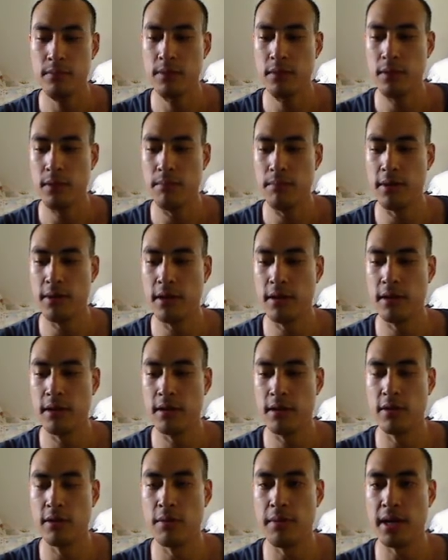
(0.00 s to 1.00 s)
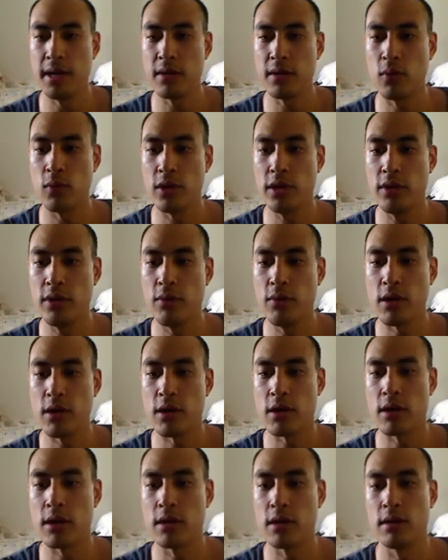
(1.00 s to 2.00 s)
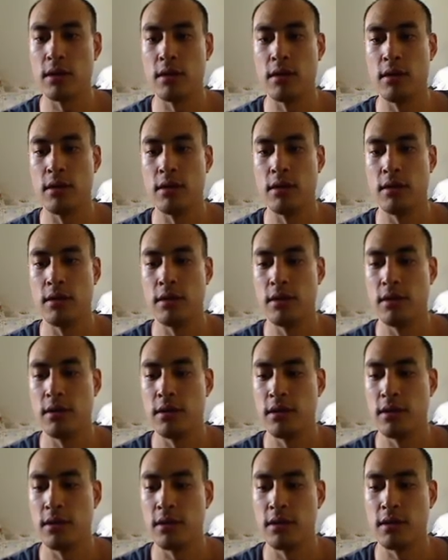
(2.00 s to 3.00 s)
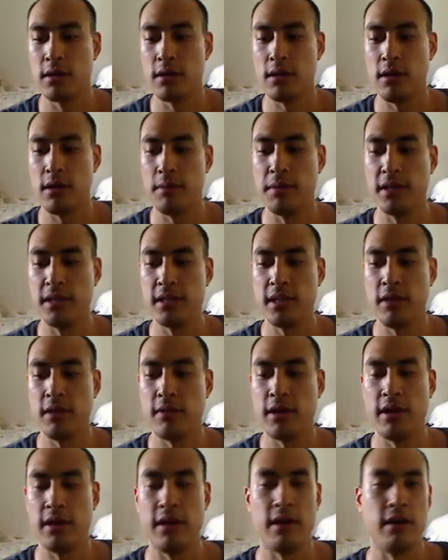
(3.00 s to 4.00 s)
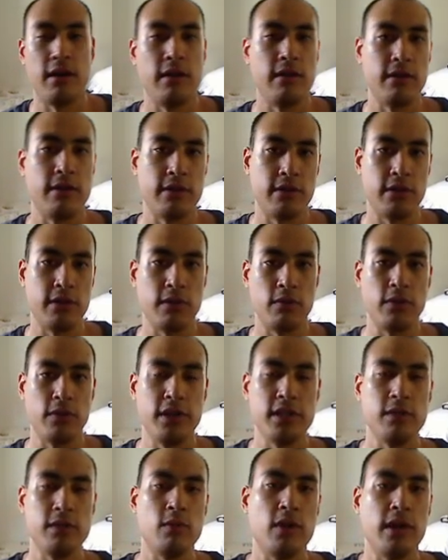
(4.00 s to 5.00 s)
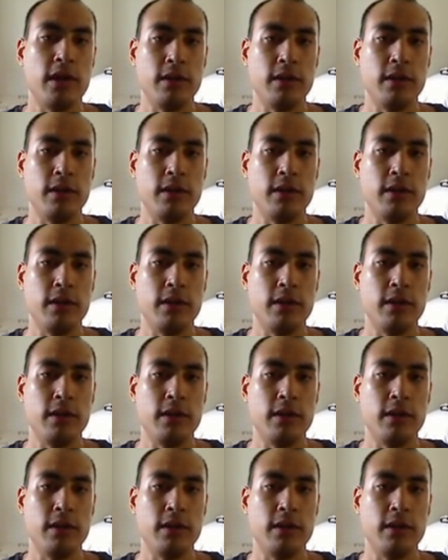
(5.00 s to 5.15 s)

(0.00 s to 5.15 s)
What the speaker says: But no matter where you are, I'm going to say right now, the reason why a